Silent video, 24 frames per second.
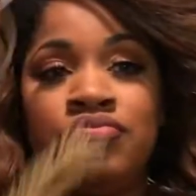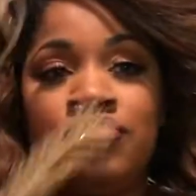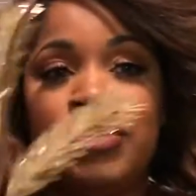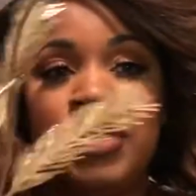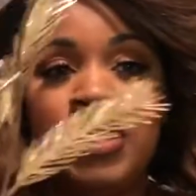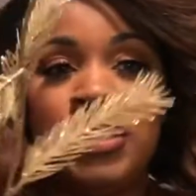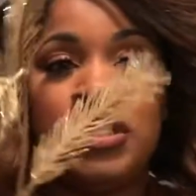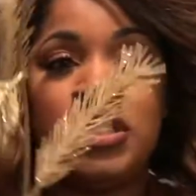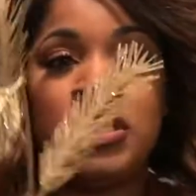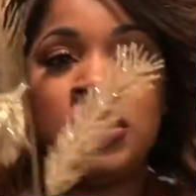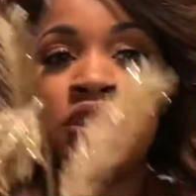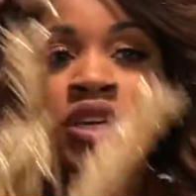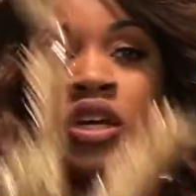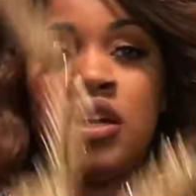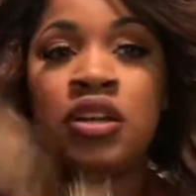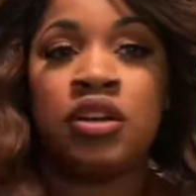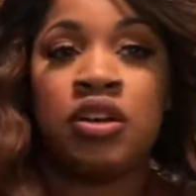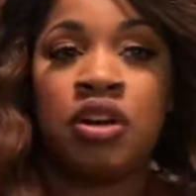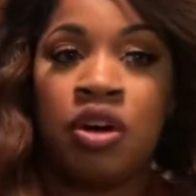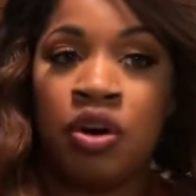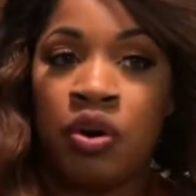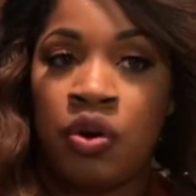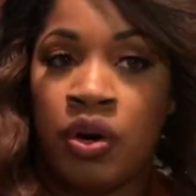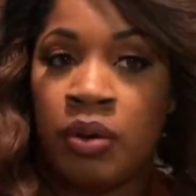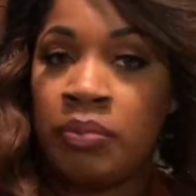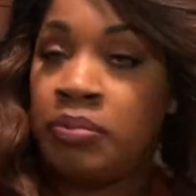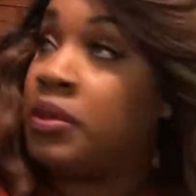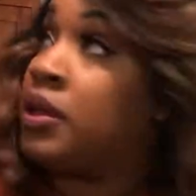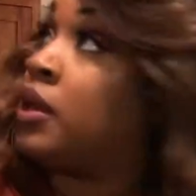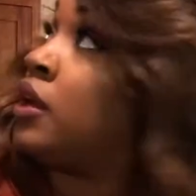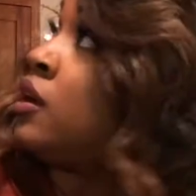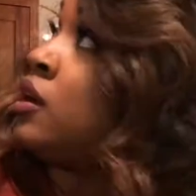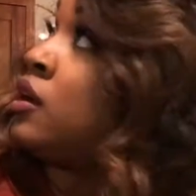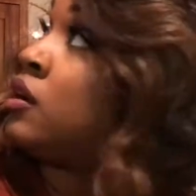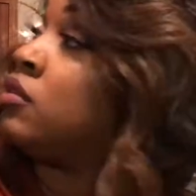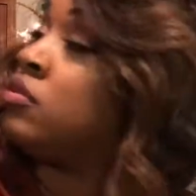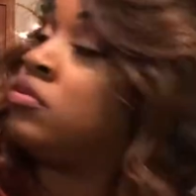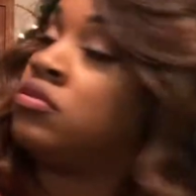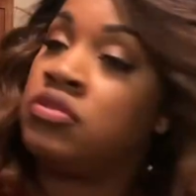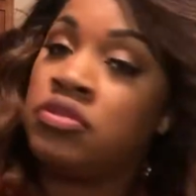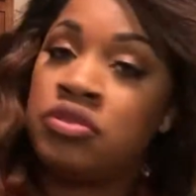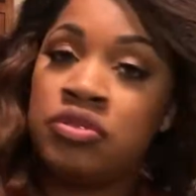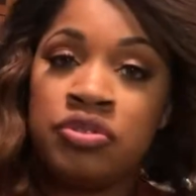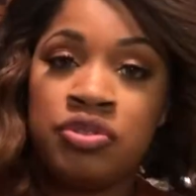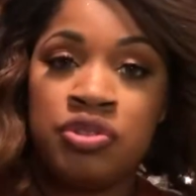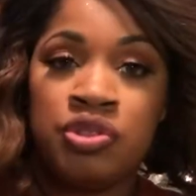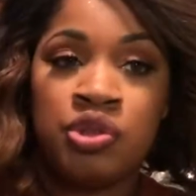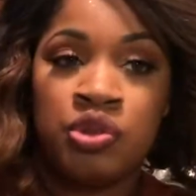This is gonna go up there.
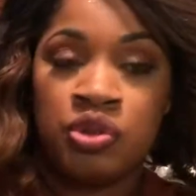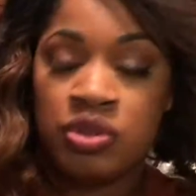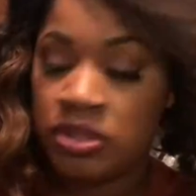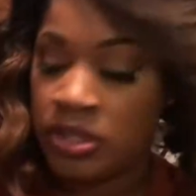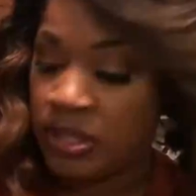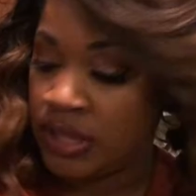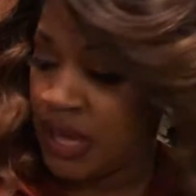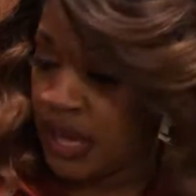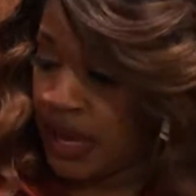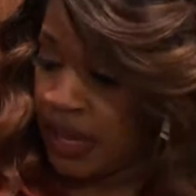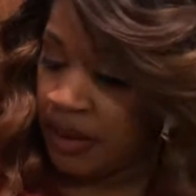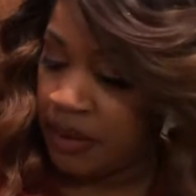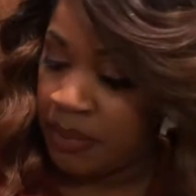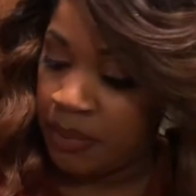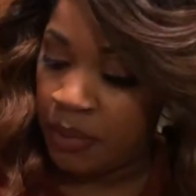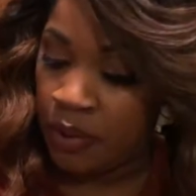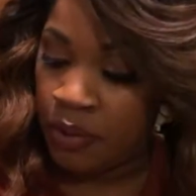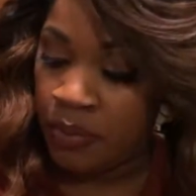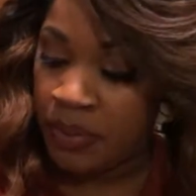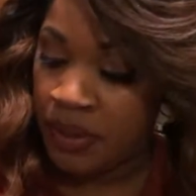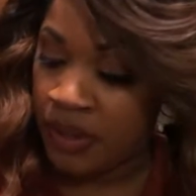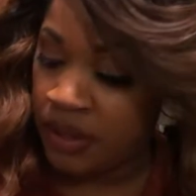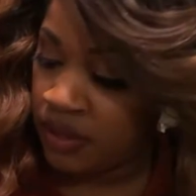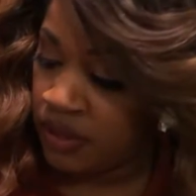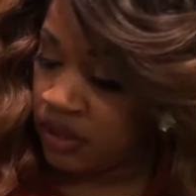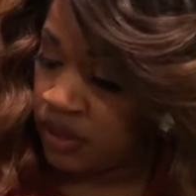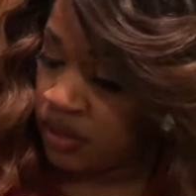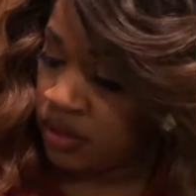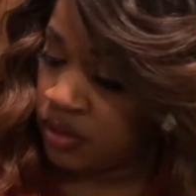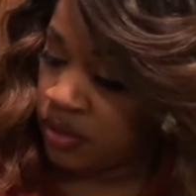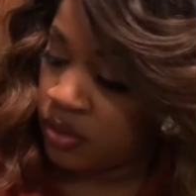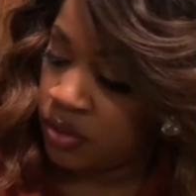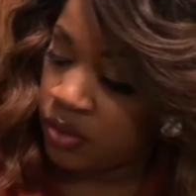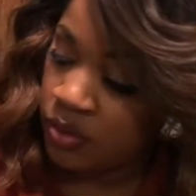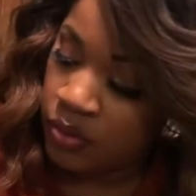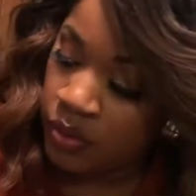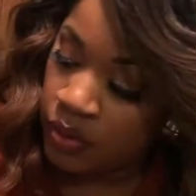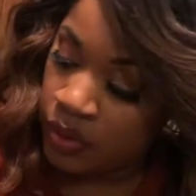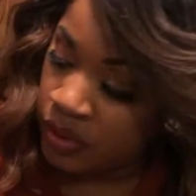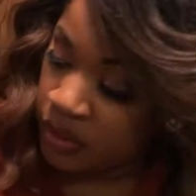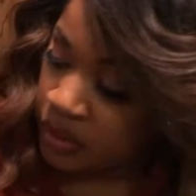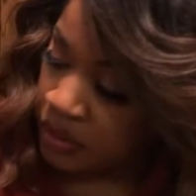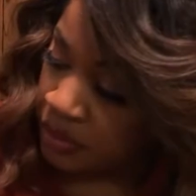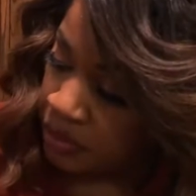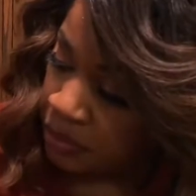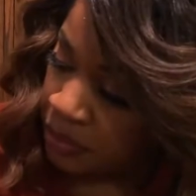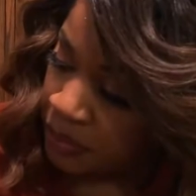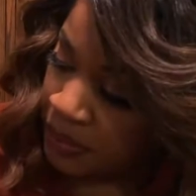You'll see that in a moment, or in
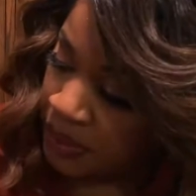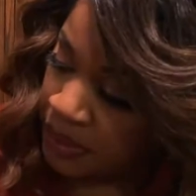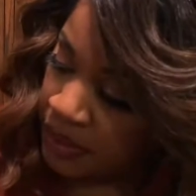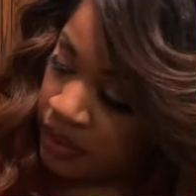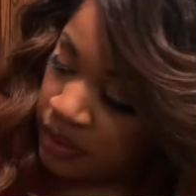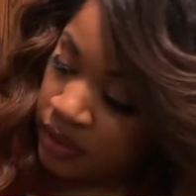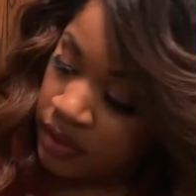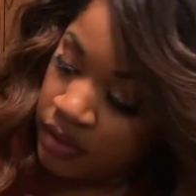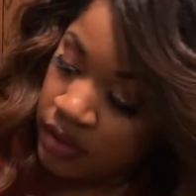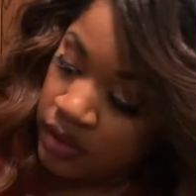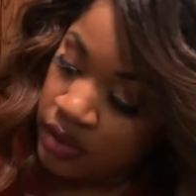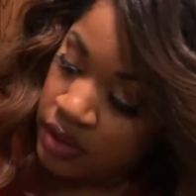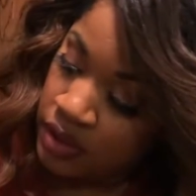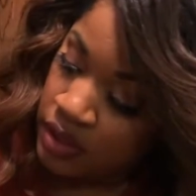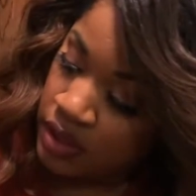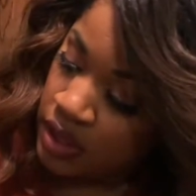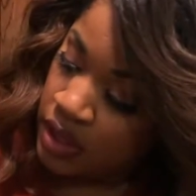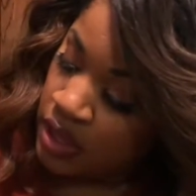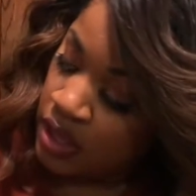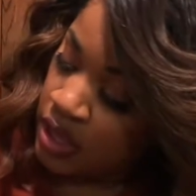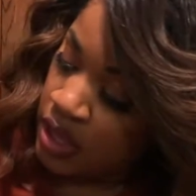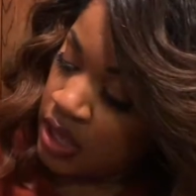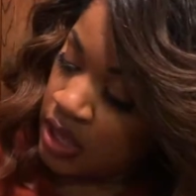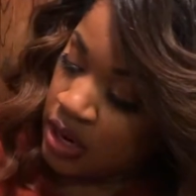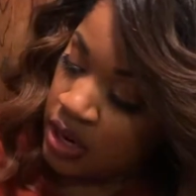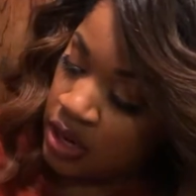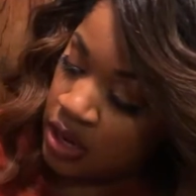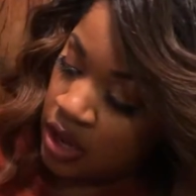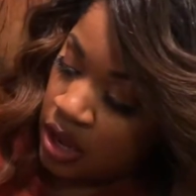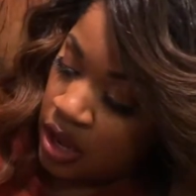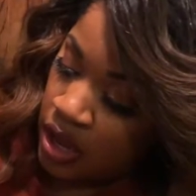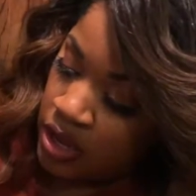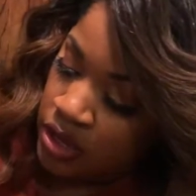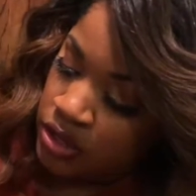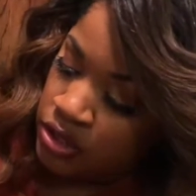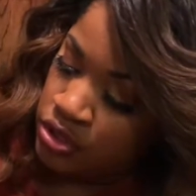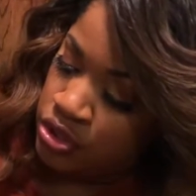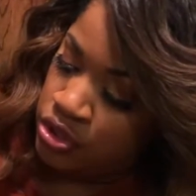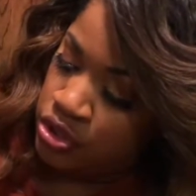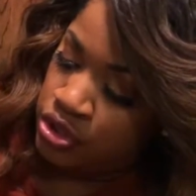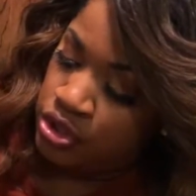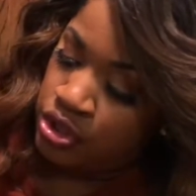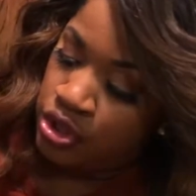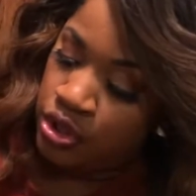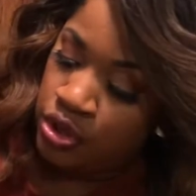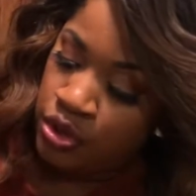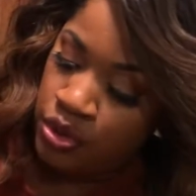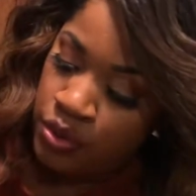a little bit. And I got
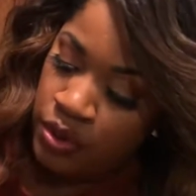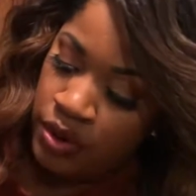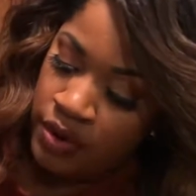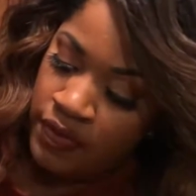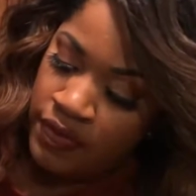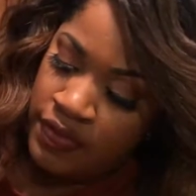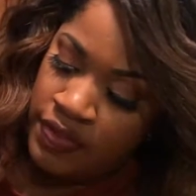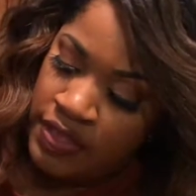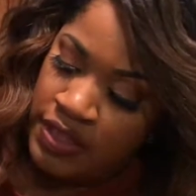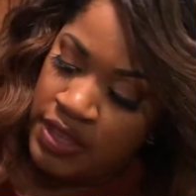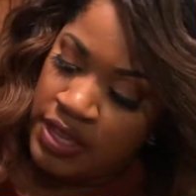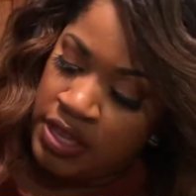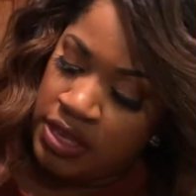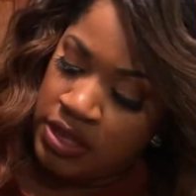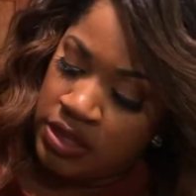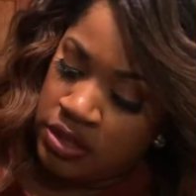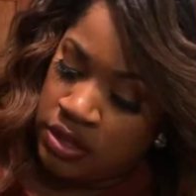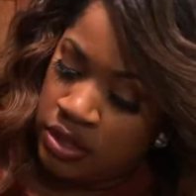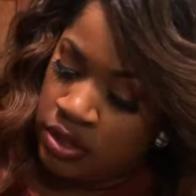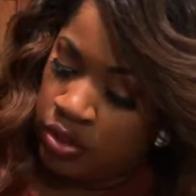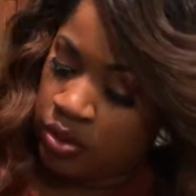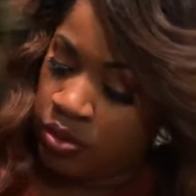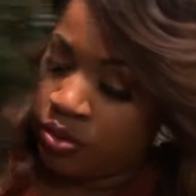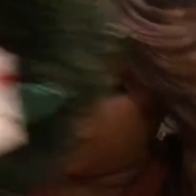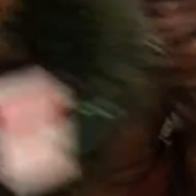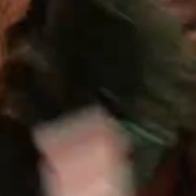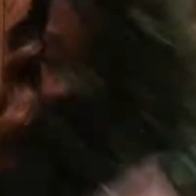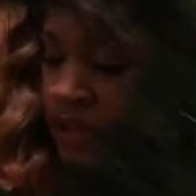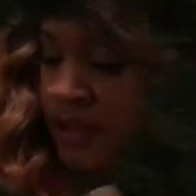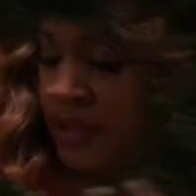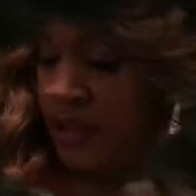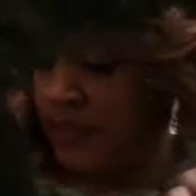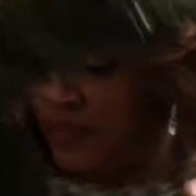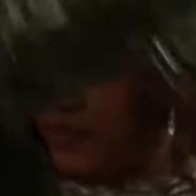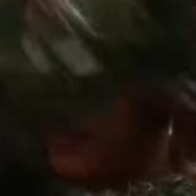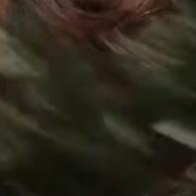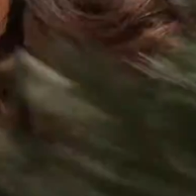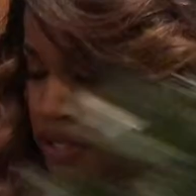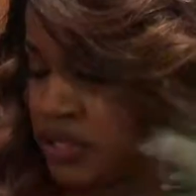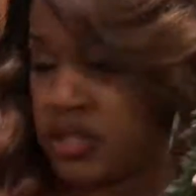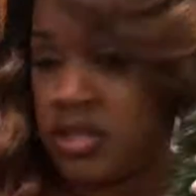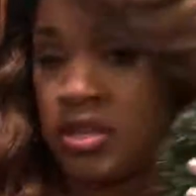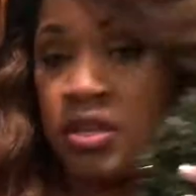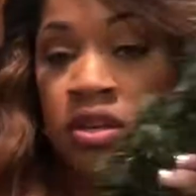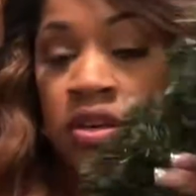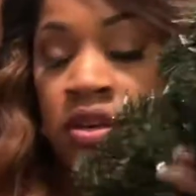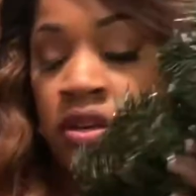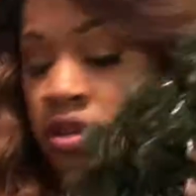2 of these little
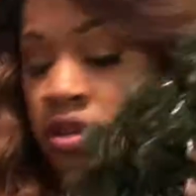wreaths.